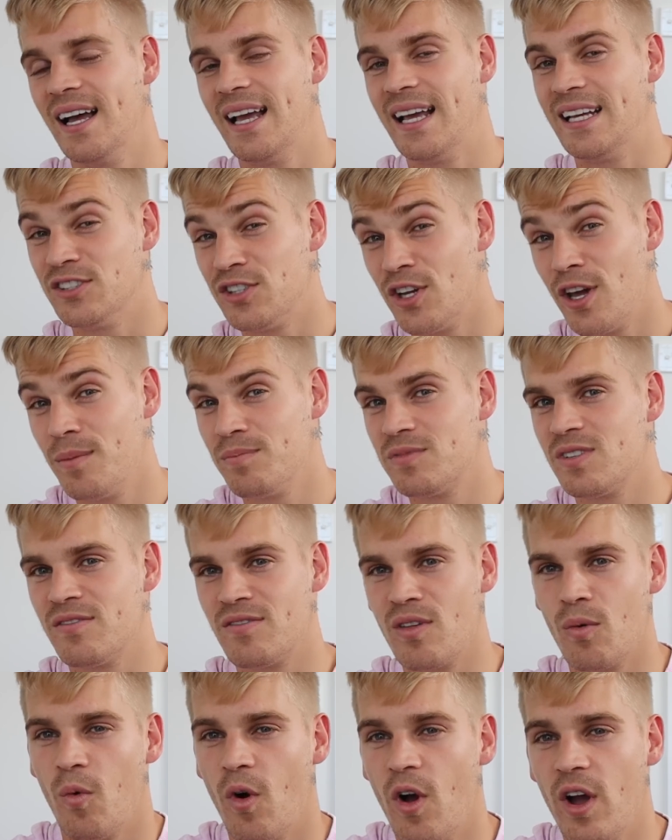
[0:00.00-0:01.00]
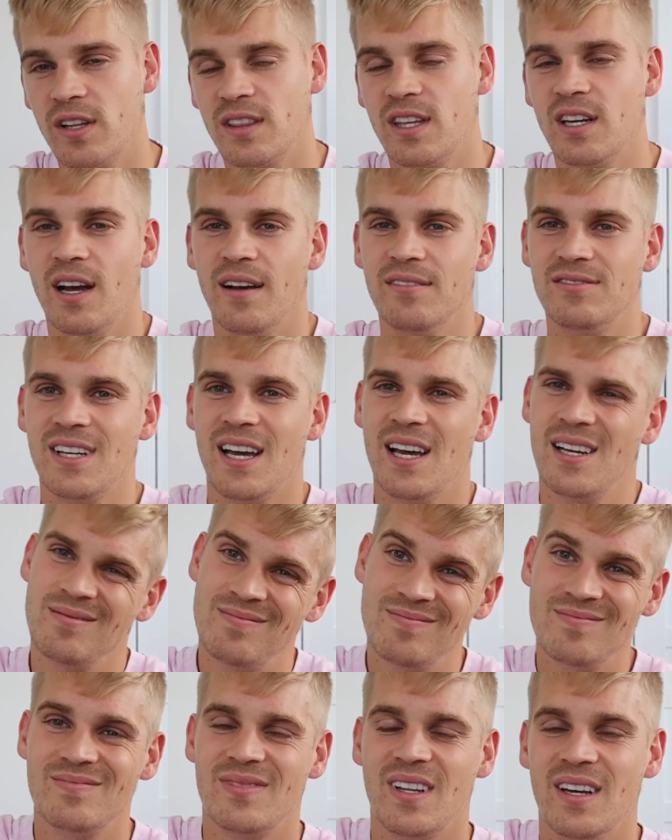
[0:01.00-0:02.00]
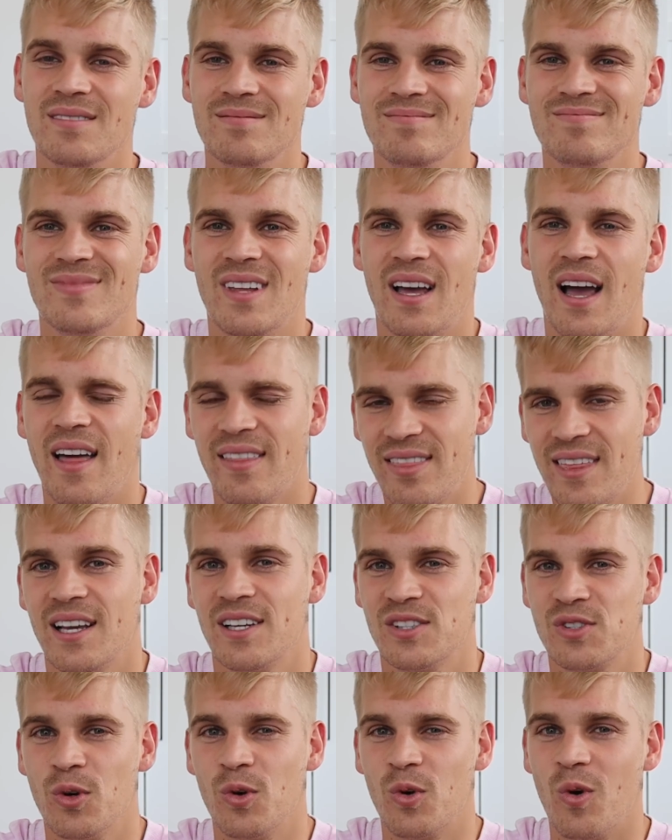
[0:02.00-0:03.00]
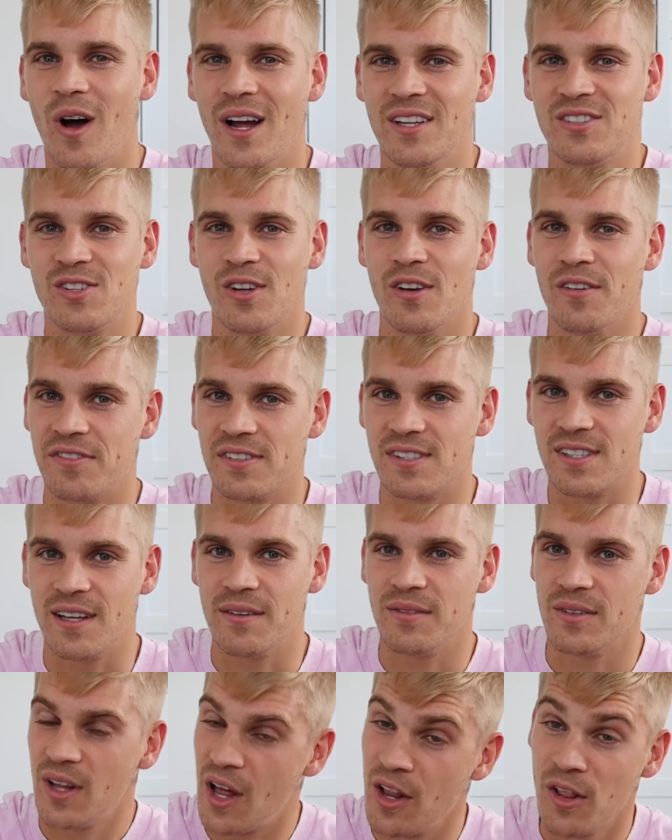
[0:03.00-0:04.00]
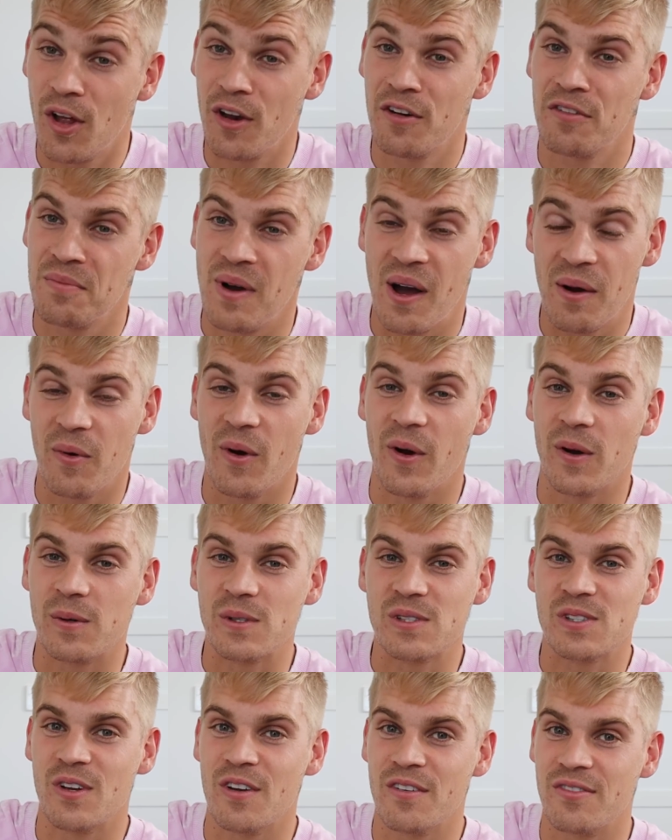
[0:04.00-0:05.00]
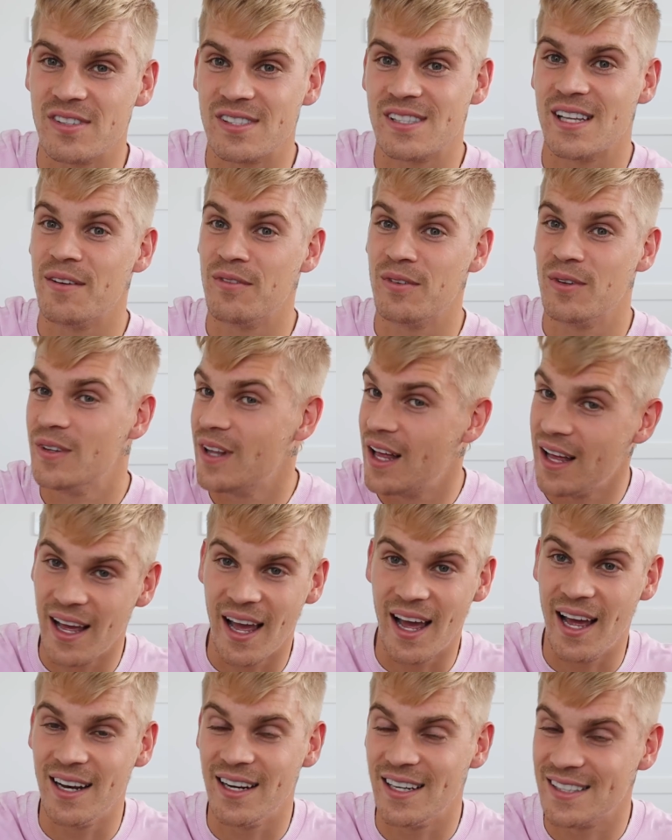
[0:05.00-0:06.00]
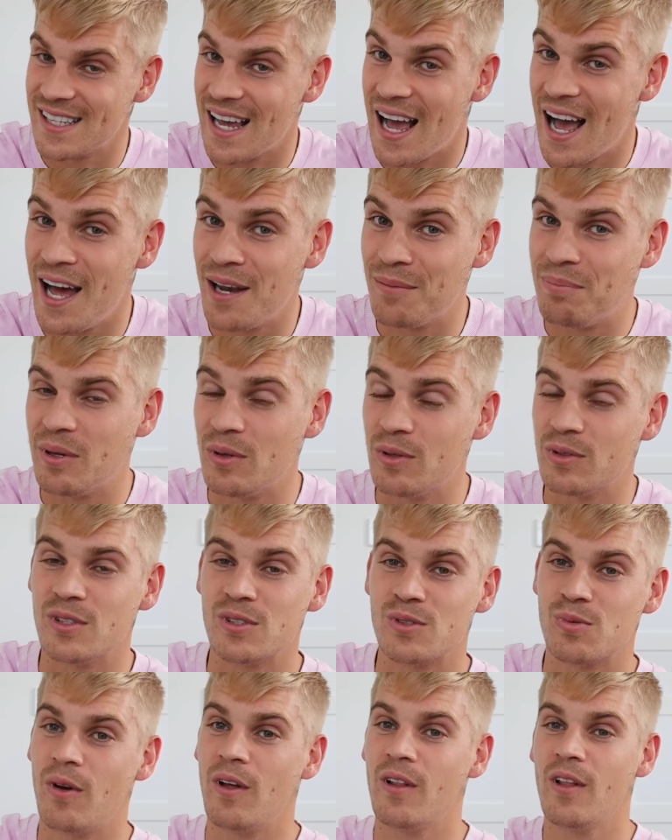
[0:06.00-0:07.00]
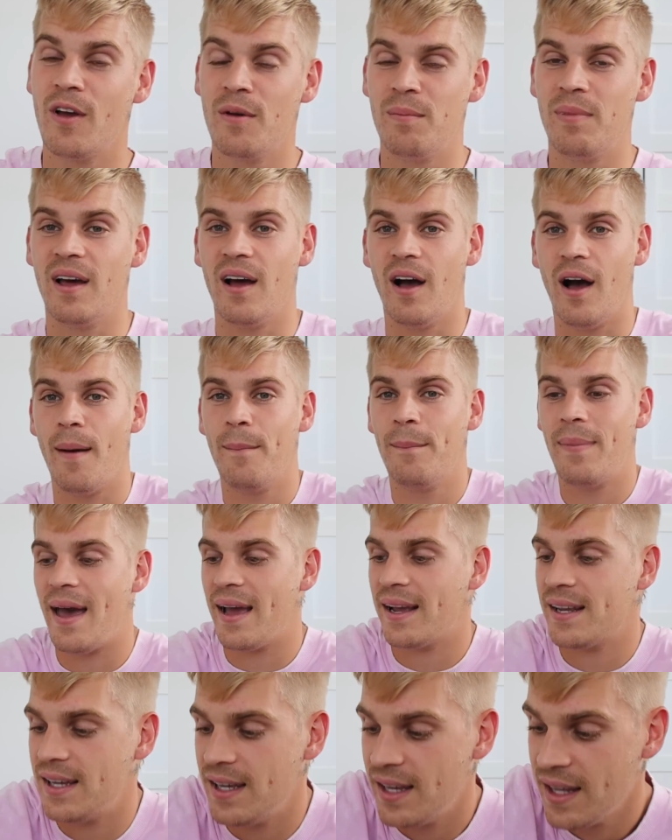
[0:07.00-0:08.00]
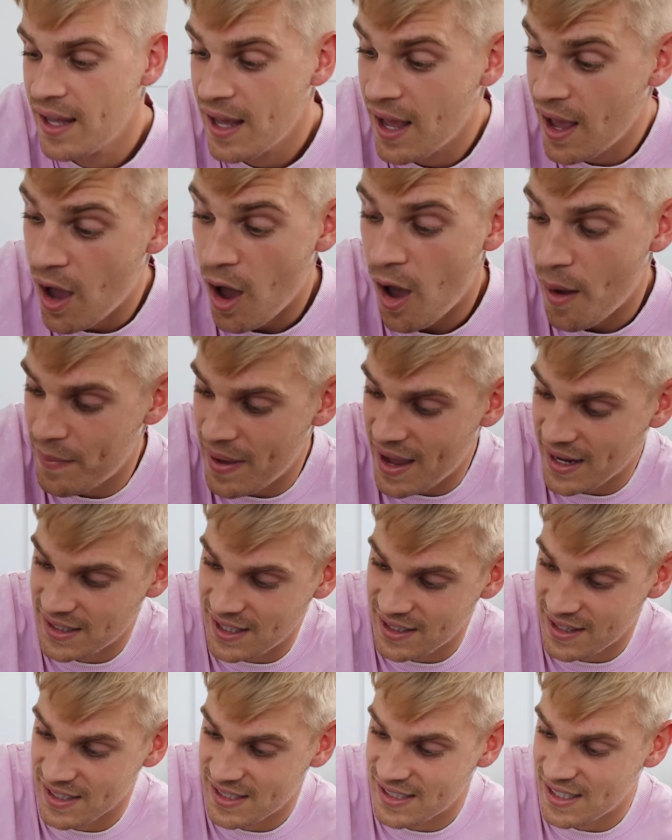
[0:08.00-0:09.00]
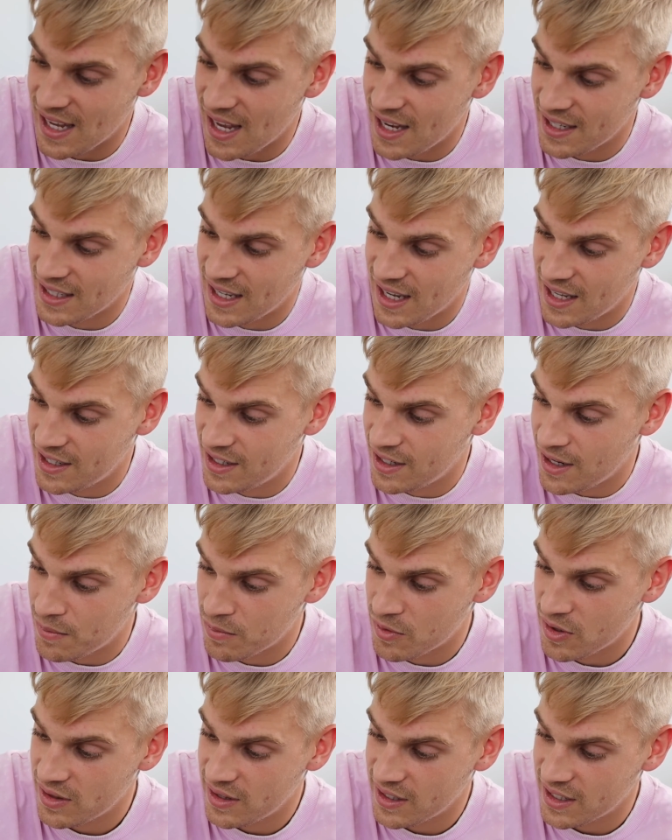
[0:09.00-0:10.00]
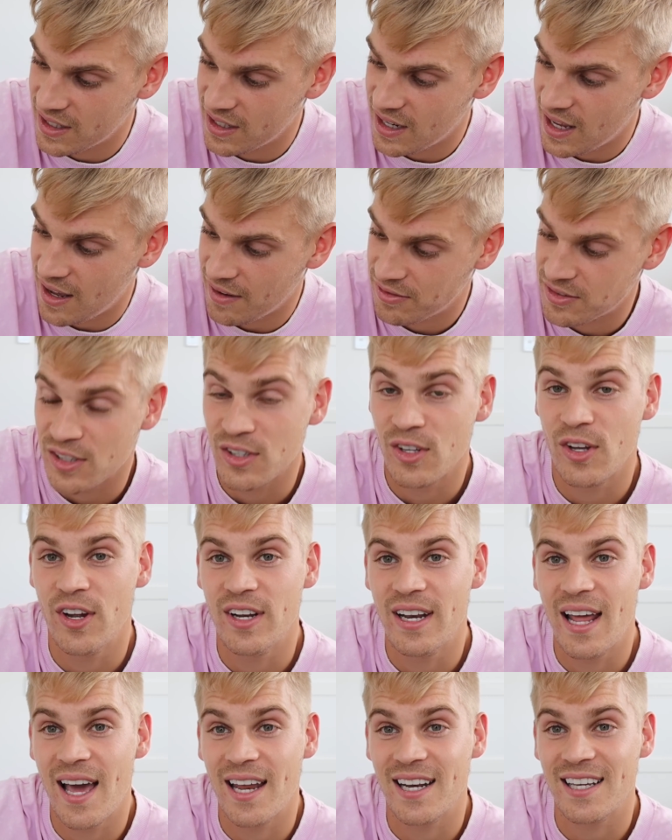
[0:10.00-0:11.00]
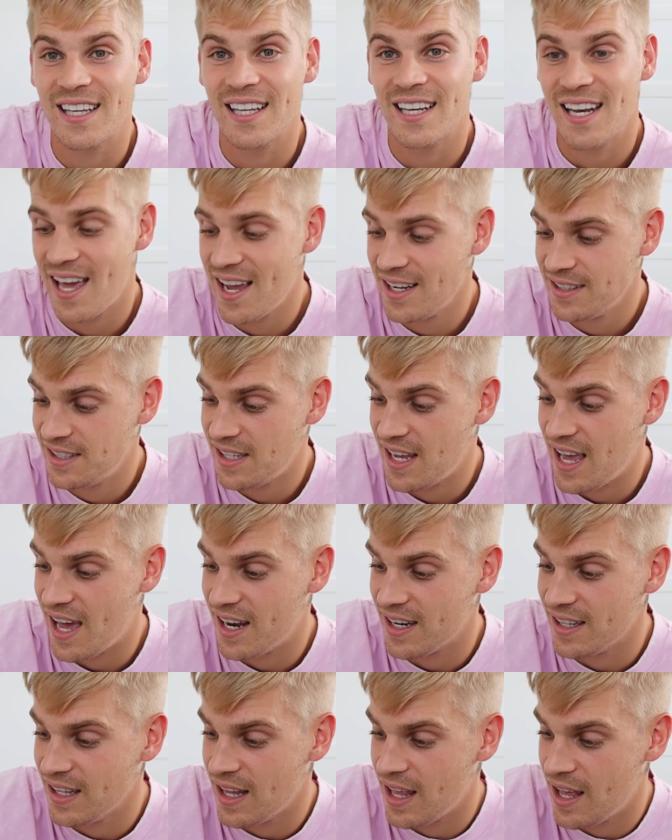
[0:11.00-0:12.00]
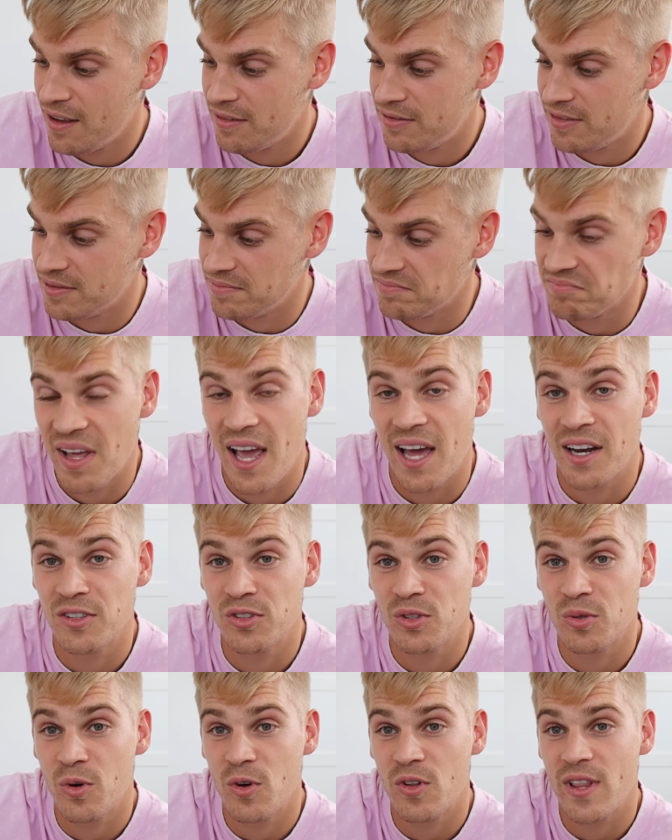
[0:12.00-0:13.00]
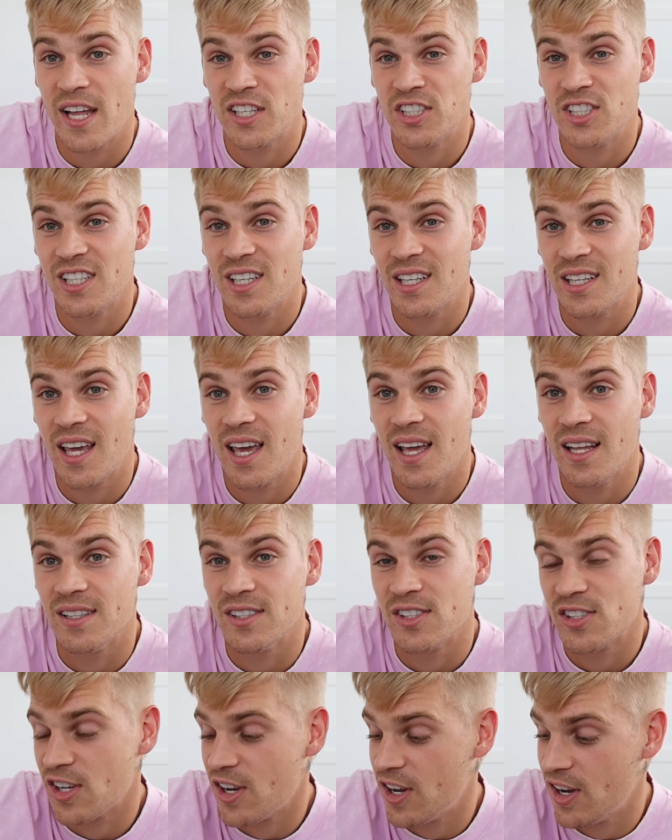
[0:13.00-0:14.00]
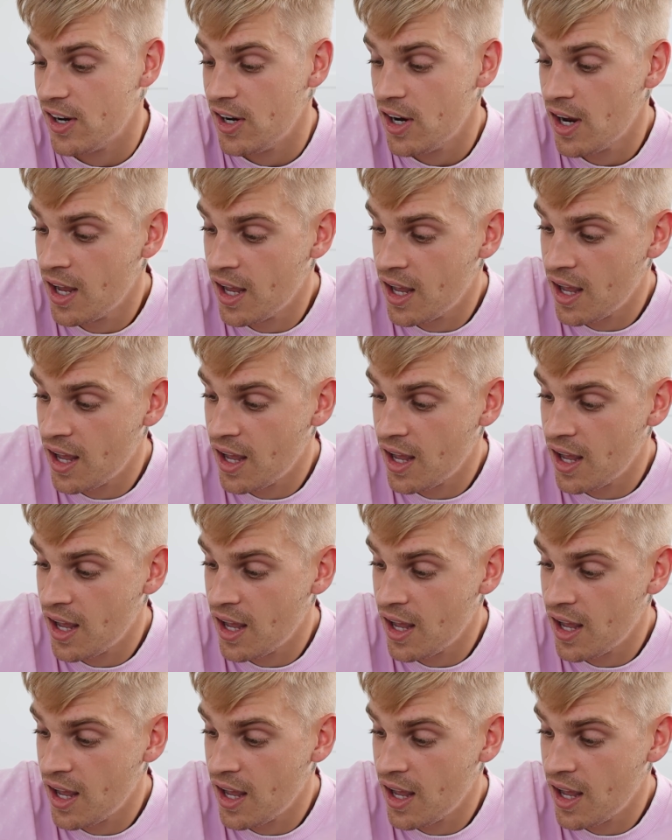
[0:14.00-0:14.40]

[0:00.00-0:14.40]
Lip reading: in terms of the work that I've done, I think it's all quite surface level. A lot of my work was surface level, and it's a hard pill to swallow, but I'm back to the start again, and I'm really going to have to learn how to connect, how to love, and how to do all that shit again. So,